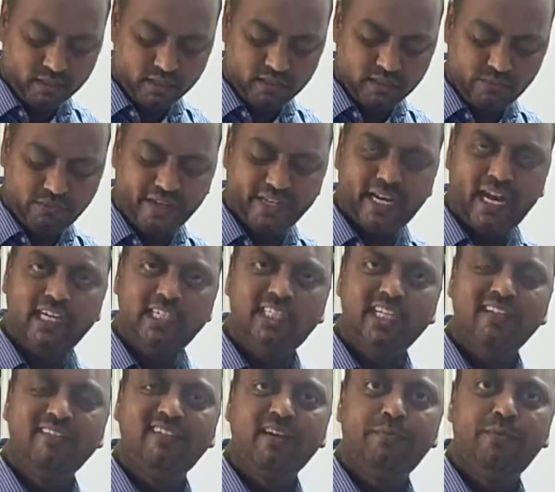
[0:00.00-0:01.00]
The
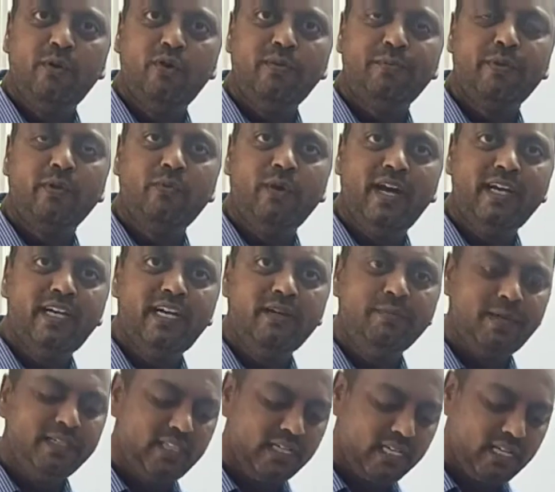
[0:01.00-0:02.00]
financial support provided
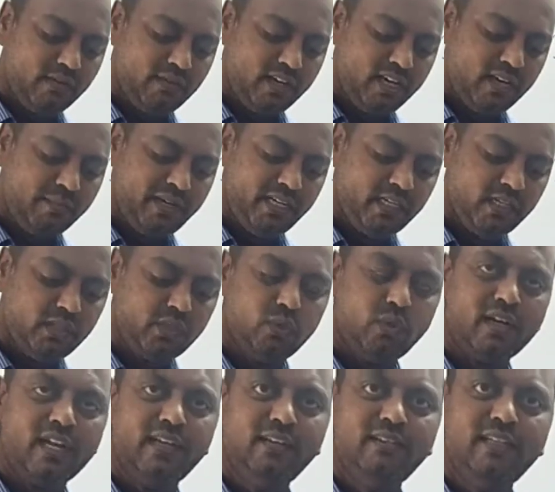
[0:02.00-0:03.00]
by the government to
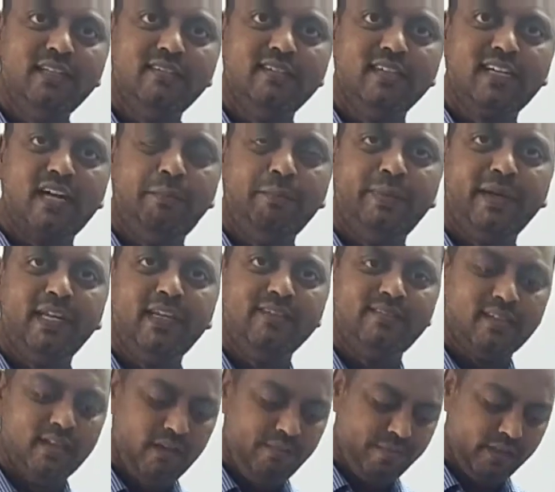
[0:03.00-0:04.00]
run these
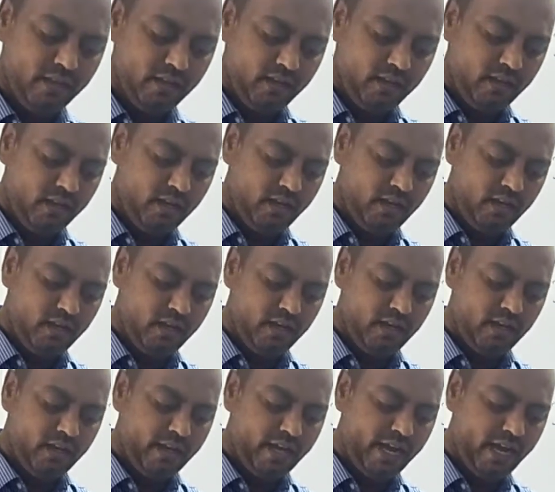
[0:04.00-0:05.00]
companies uh,
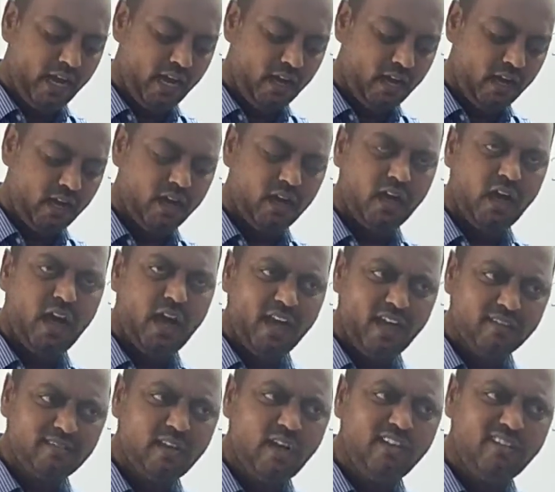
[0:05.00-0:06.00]
uh, ha
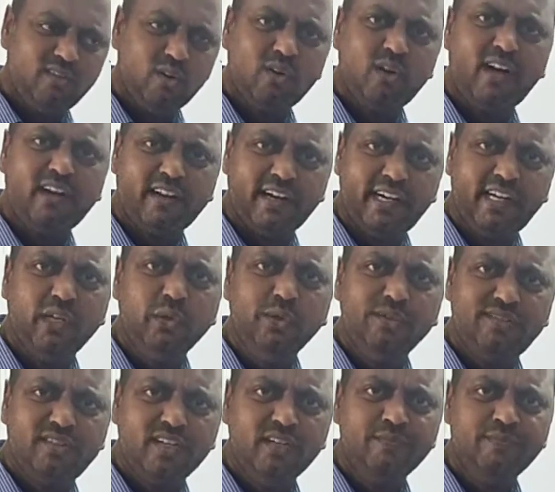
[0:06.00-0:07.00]
has also got
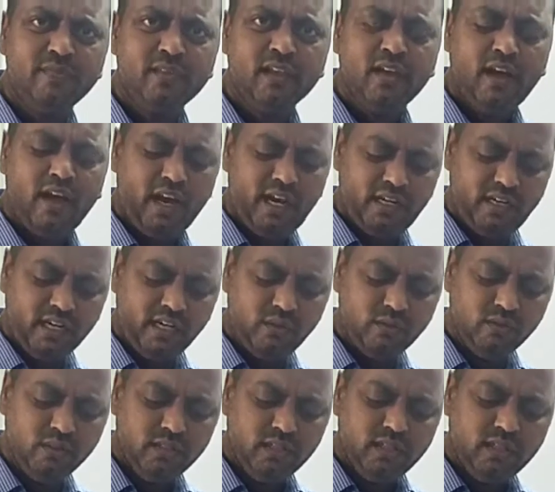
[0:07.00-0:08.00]
reduced and
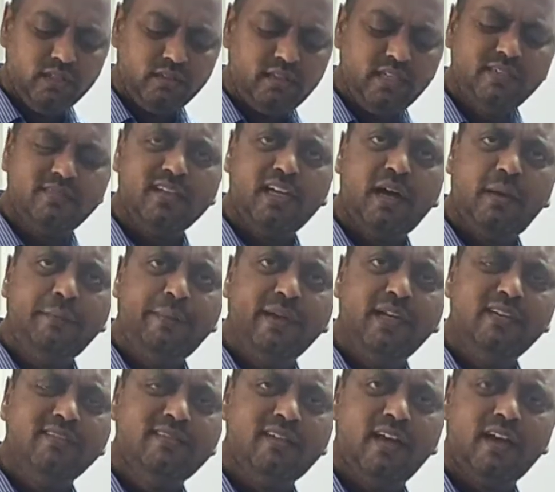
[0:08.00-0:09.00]
now these
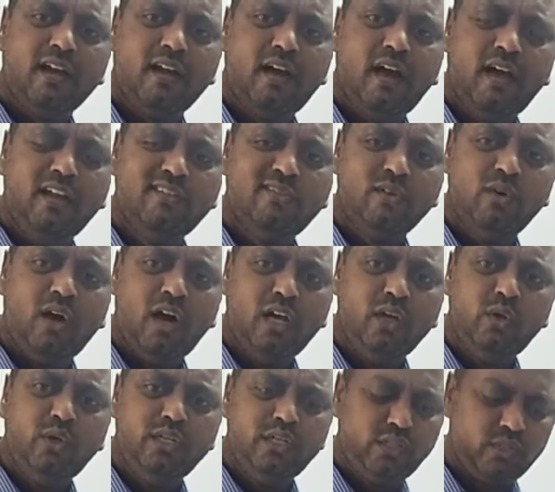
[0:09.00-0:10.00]
companies are also
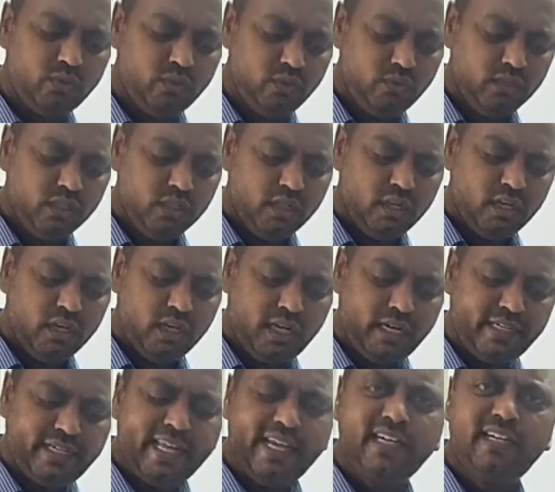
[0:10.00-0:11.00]
allowed to
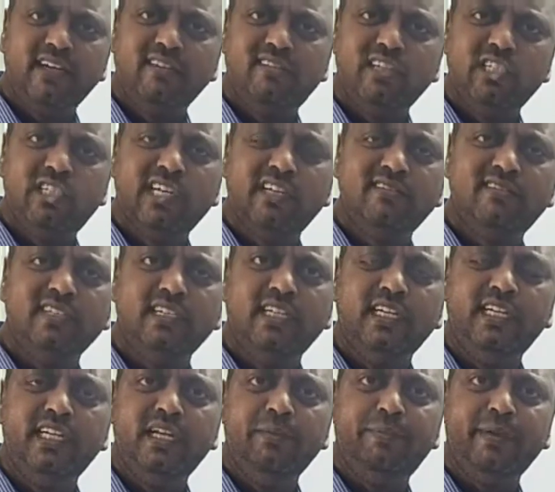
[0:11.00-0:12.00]
uh, take decisions
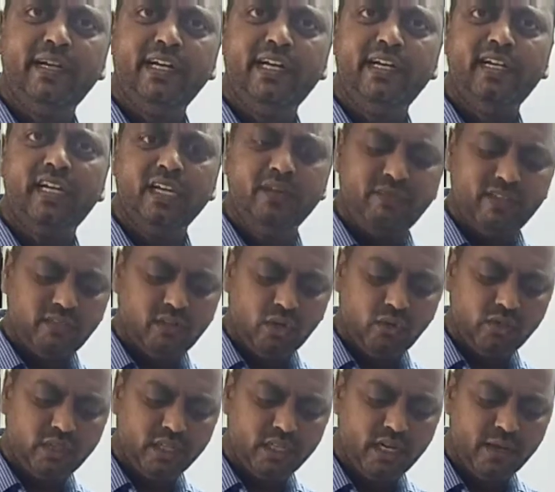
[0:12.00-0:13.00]
independently
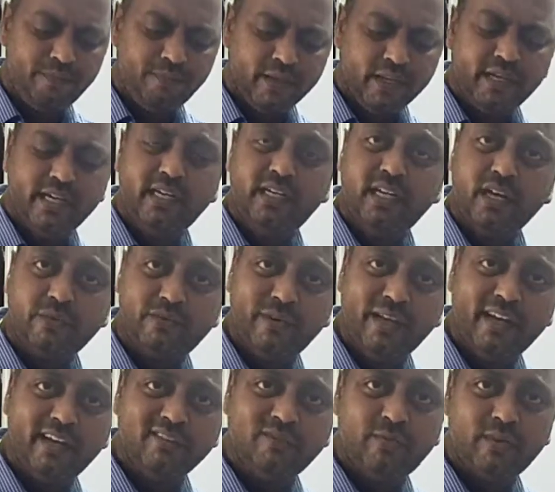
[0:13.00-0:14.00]
without uh,
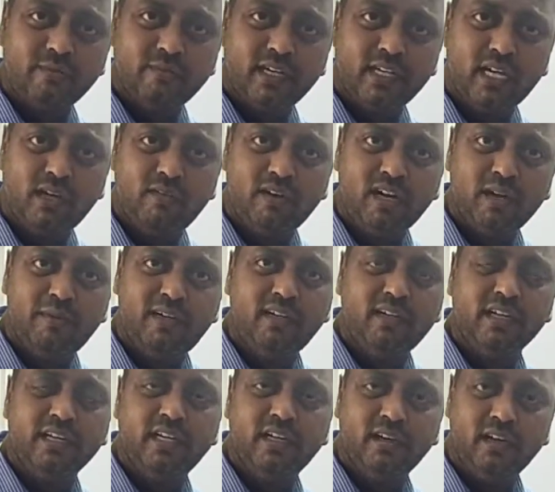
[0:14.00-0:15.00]
interference from the
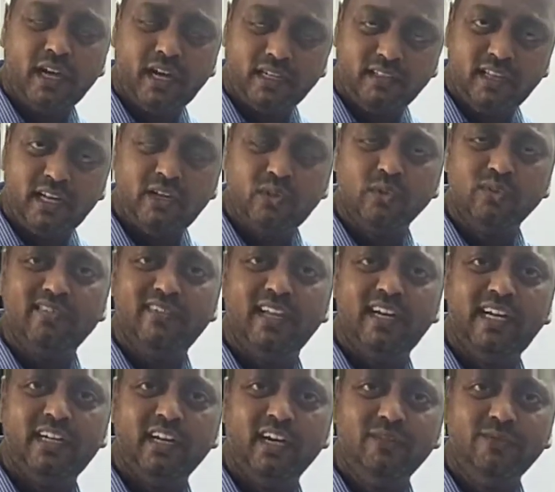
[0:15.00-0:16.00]
government either to sell
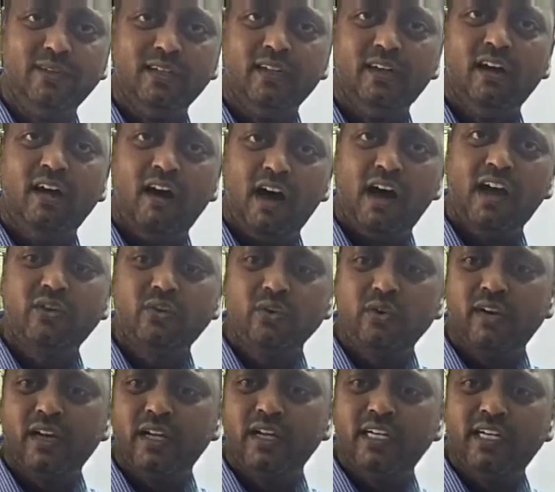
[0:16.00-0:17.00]
it off or to
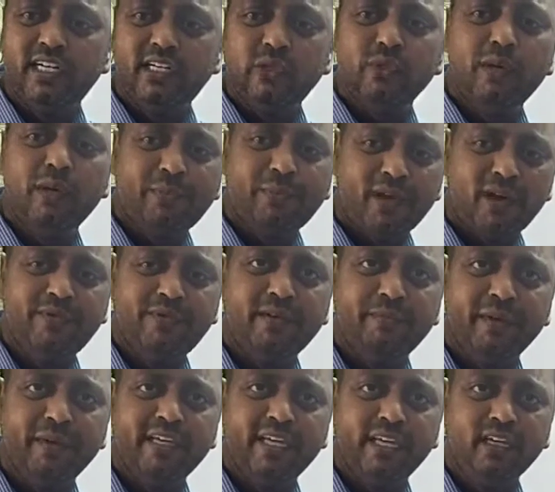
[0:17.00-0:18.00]
run it into a
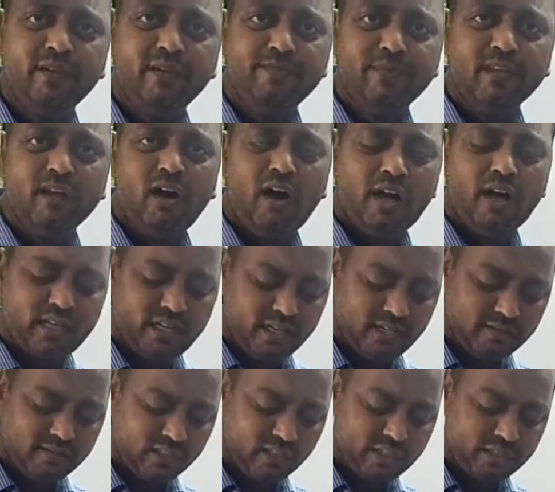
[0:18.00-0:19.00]
profit making
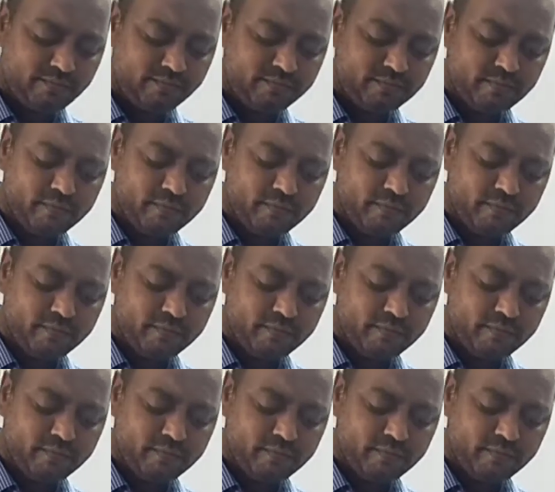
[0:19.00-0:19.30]
organization